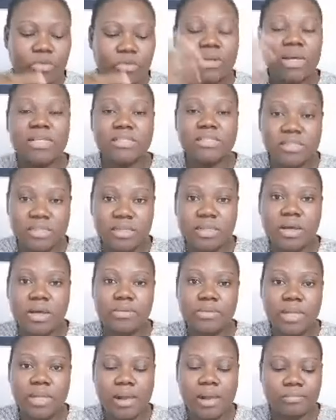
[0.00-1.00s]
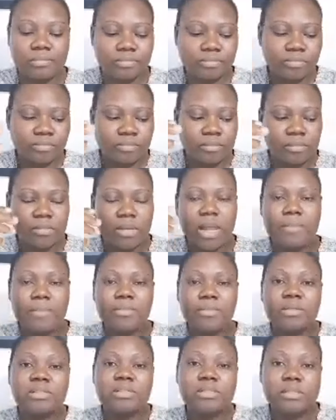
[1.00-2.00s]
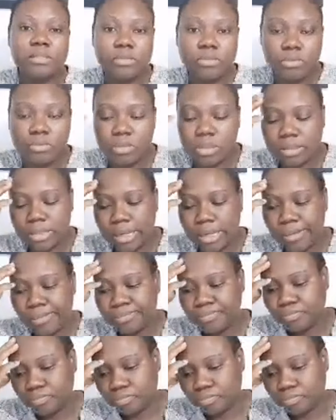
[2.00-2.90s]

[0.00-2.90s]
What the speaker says: You guys see now that I'm not a single mother.